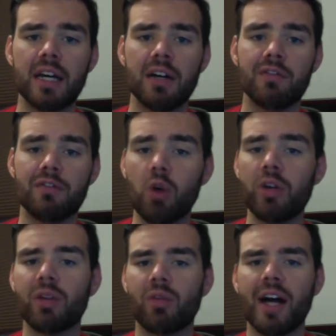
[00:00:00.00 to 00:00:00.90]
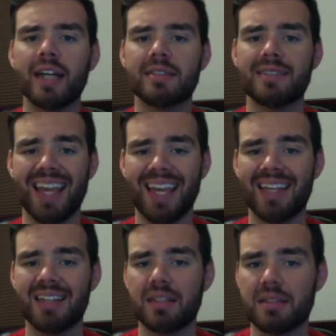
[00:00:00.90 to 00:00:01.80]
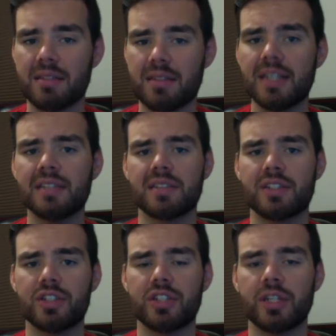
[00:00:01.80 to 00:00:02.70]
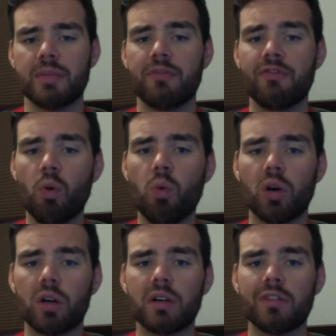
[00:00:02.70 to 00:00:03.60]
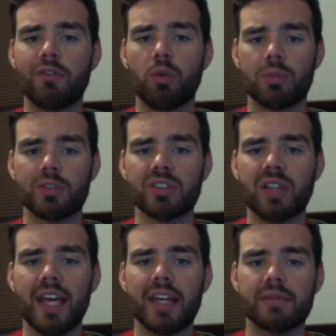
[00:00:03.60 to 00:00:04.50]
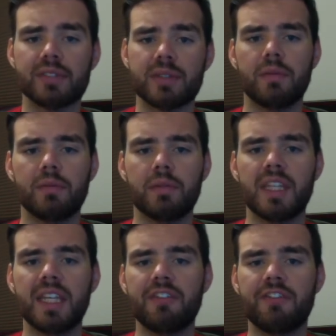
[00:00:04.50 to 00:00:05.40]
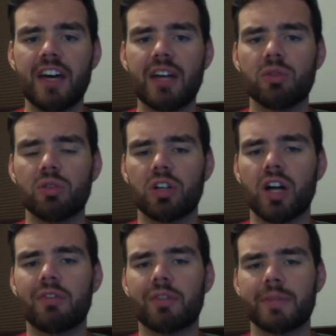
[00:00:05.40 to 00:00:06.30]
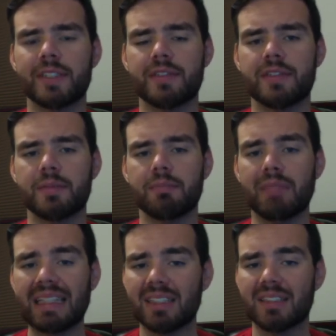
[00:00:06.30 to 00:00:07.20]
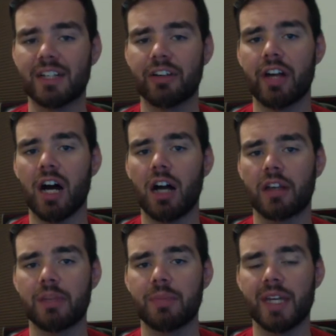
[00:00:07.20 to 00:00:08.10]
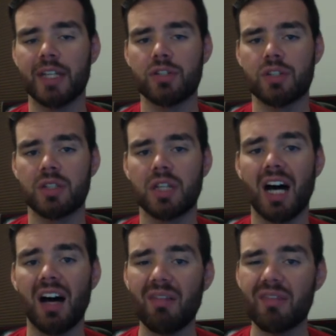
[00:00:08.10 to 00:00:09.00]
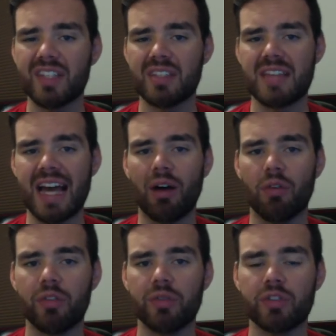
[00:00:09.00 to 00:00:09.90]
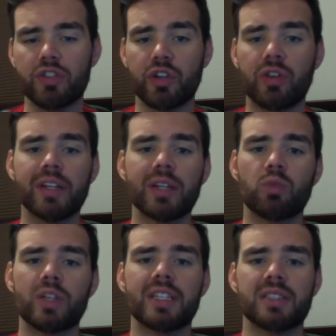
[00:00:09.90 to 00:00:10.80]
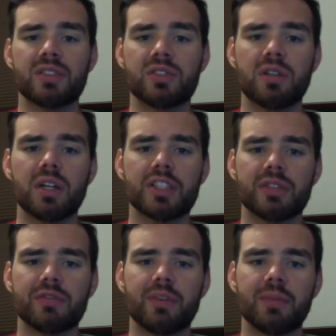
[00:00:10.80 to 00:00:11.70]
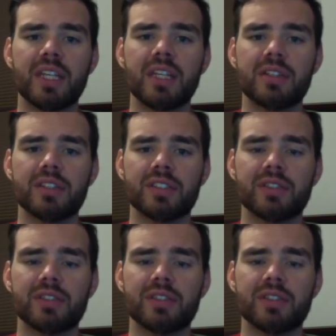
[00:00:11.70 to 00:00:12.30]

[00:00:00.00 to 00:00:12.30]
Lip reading: voting rights and citizenship for former slaves. The federal government's military occupation of the South during Reconstruction from the years of